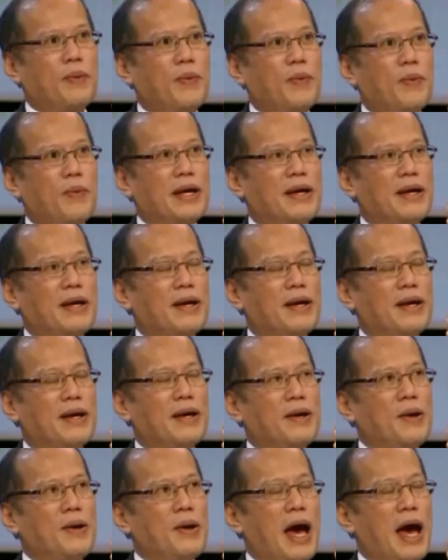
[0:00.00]
we want to,
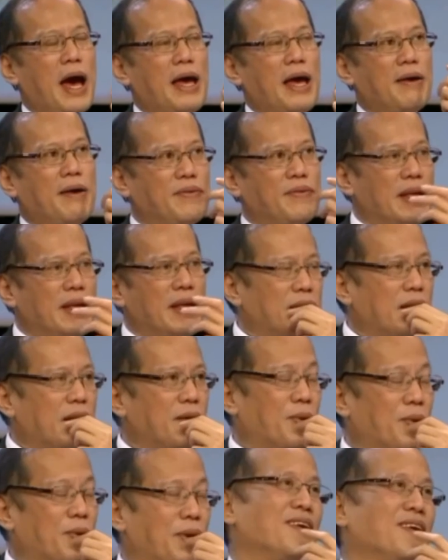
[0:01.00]

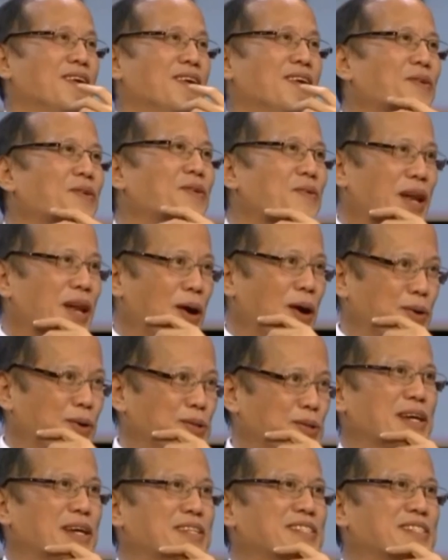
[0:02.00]
when I
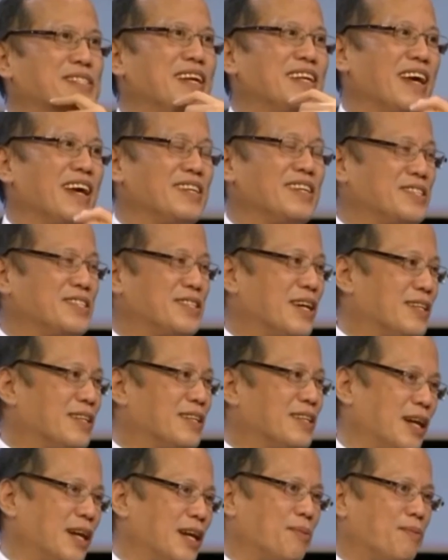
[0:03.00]
was president, I
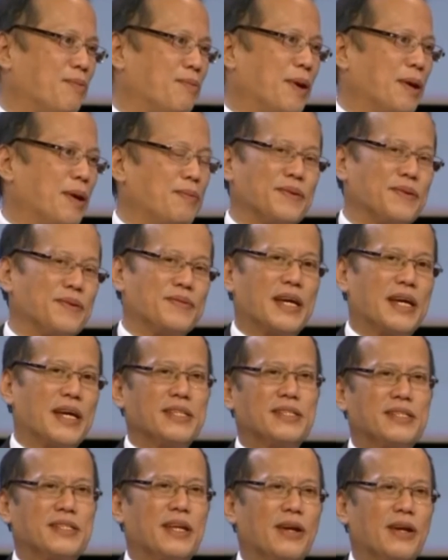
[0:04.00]
instructed the Department of
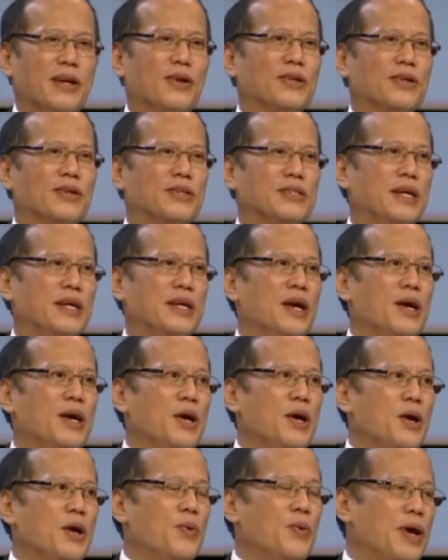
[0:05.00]
Science and Technology.
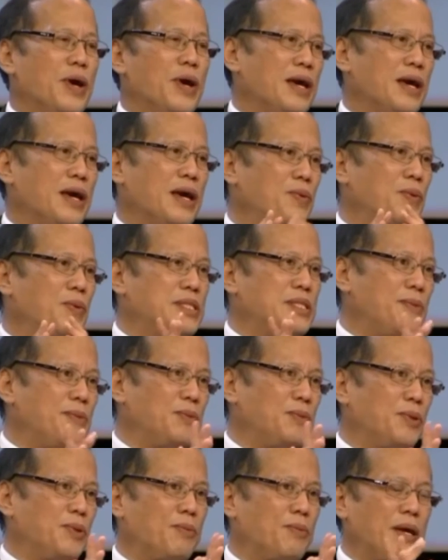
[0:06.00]
We
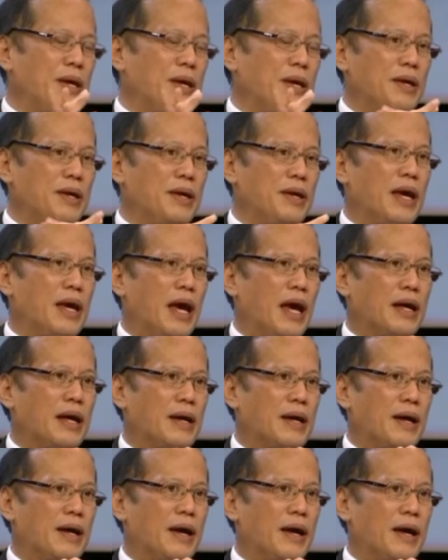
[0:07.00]
seem to be
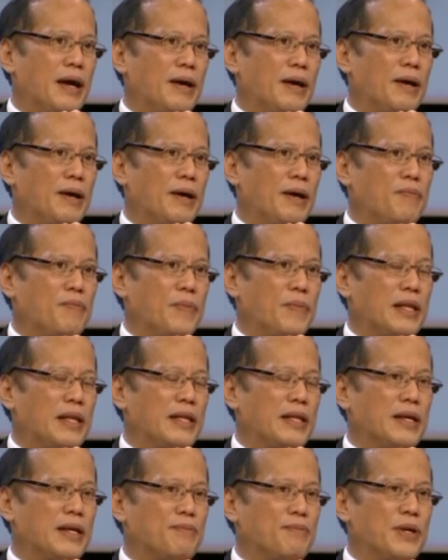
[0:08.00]
at
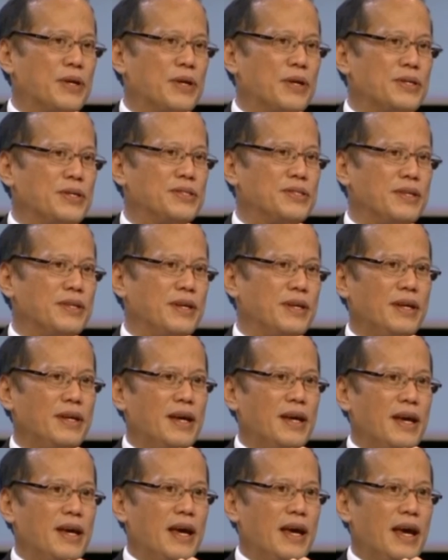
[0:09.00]
the mercy
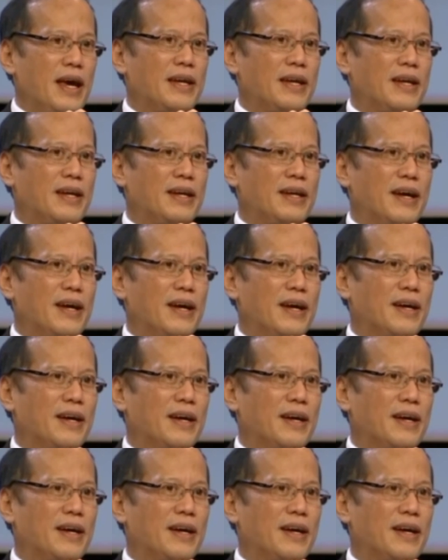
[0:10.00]
and